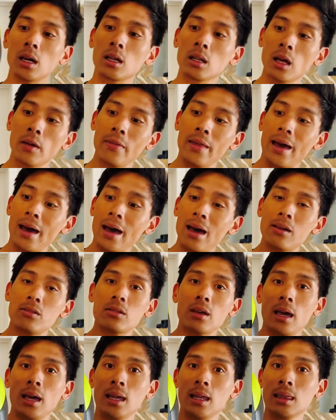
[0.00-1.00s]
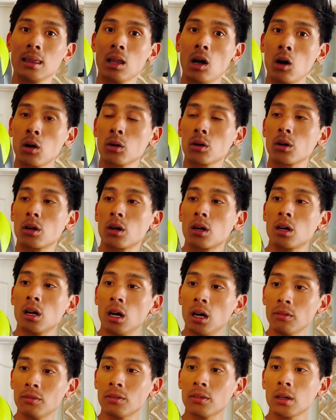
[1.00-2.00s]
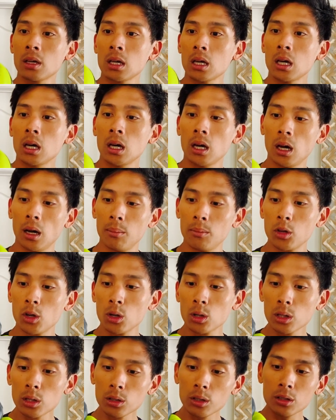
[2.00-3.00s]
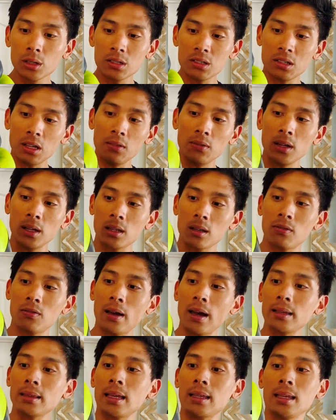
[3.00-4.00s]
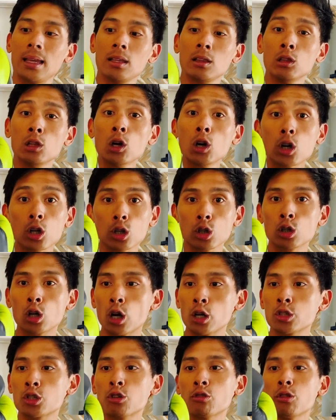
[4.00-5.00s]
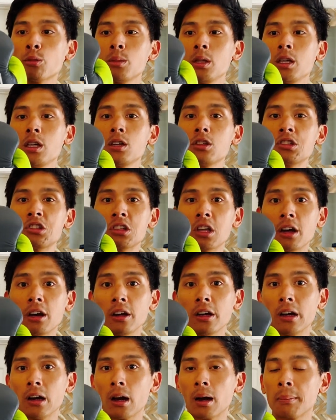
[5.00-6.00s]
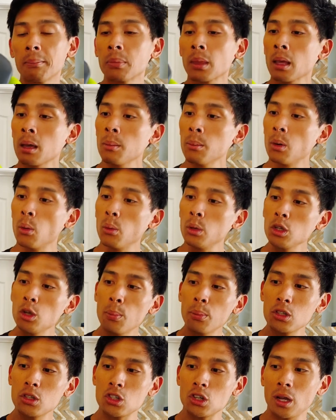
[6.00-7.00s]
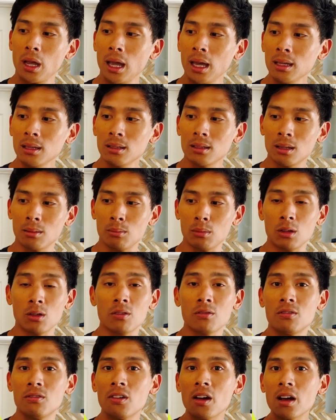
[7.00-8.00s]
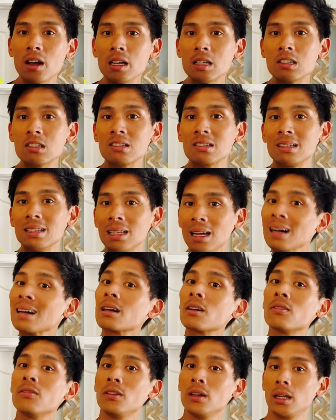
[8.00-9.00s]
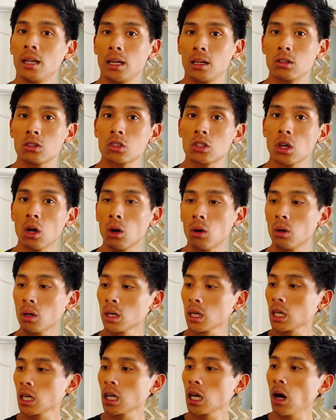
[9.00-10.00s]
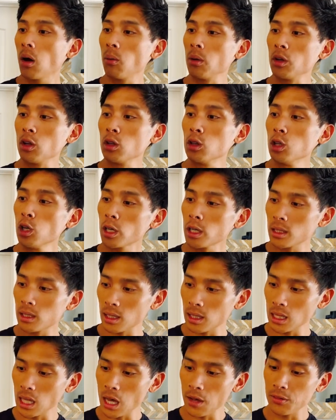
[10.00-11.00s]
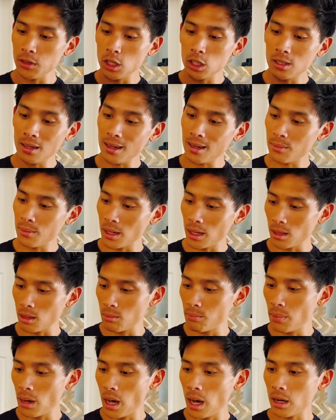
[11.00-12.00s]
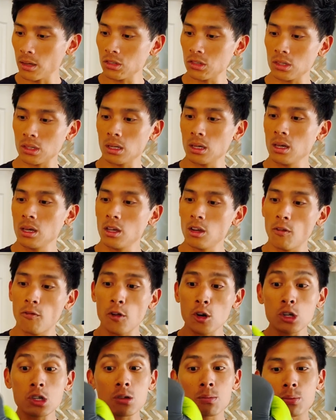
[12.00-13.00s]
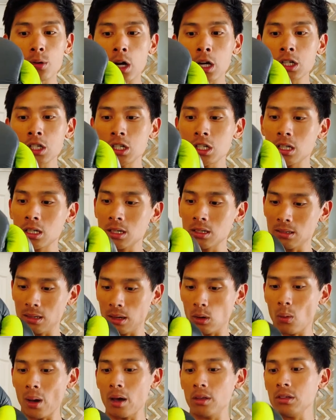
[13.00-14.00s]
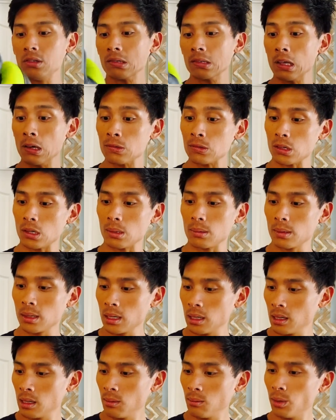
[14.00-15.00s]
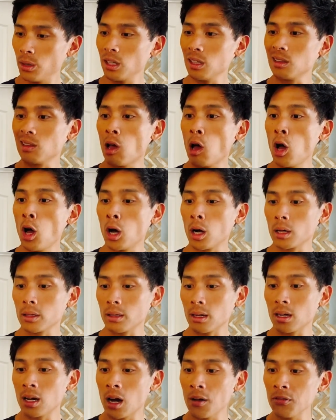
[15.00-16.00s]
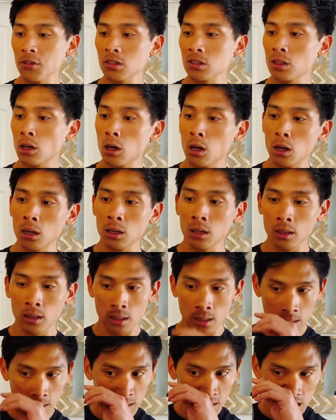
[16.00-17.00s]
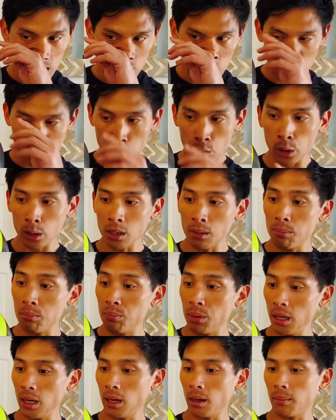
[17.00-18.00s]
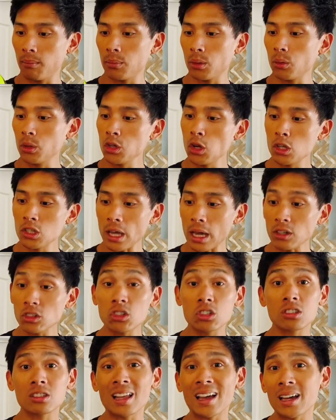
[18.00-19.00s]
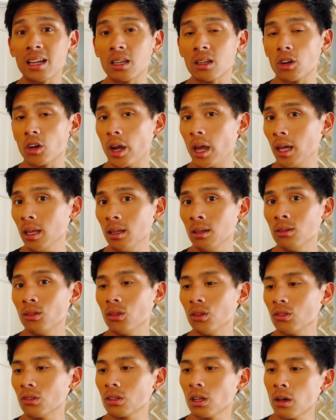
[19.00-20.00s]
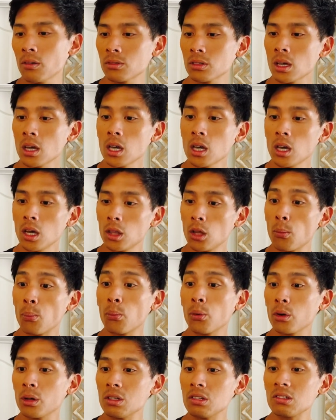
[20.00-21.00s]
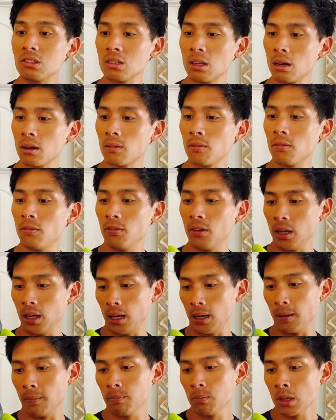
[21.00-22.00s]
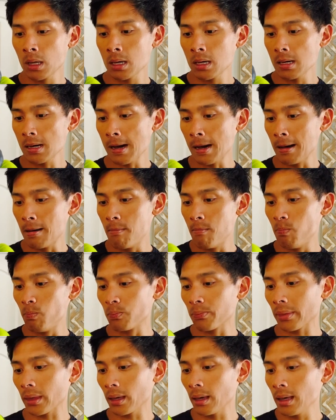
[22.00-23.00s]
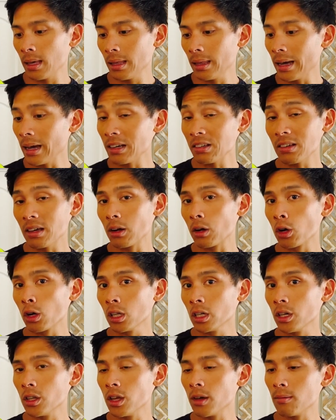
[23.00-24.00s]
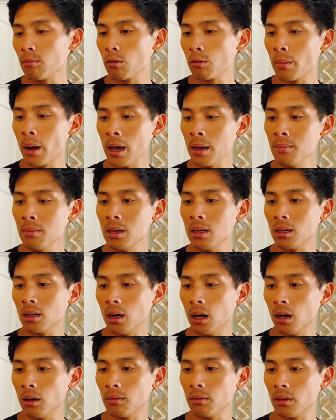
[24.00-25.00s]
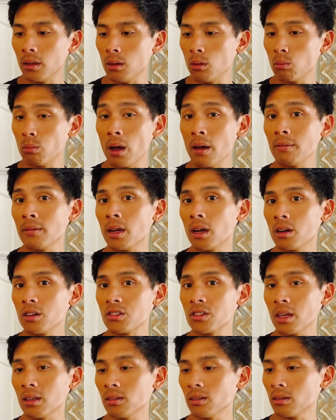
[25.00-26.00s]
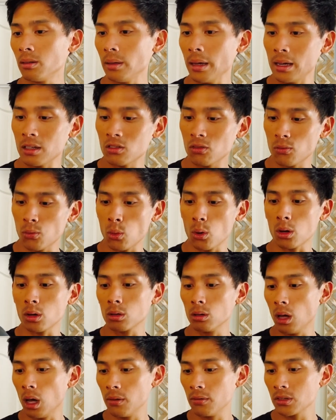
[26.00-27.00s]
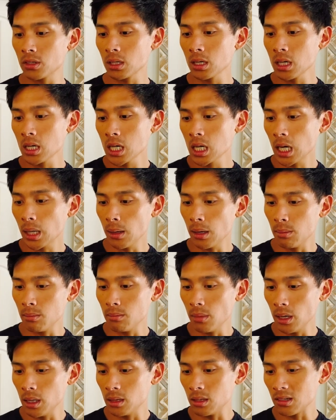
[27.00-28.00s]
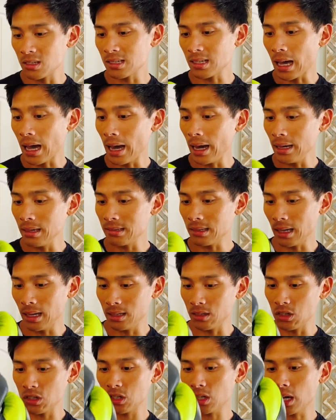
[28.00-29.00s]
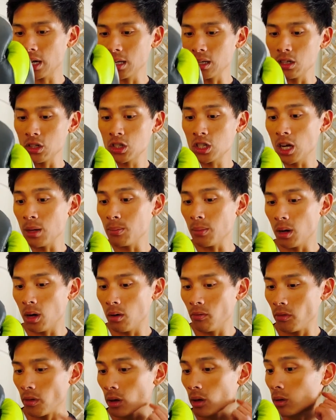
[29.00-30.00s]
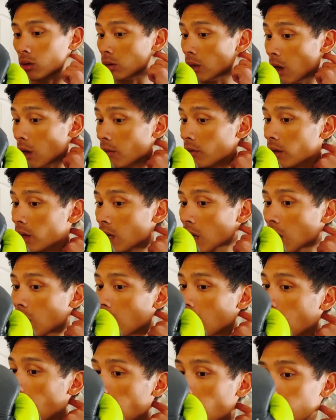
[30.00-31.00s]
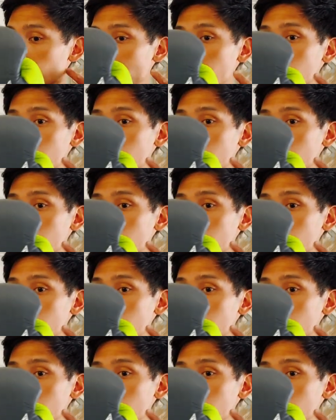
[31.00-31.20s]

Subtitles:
glove that has a longer cuff. They're a little deceiving in the fact that they look larger from the exterior, but when you your hand in them, they're very snug fitting. So when you look at the glove and you take them out of the box, your first impression is like, wow, these gloves are pretty long. The cuff is long. They seem really big, but when you actually slide your hand into these gloves, they're pretty snug fitting. Like I said earlier, they remind me of the RevGear Sentinel S4 gloves in the size and just kind of the shape of the glove. You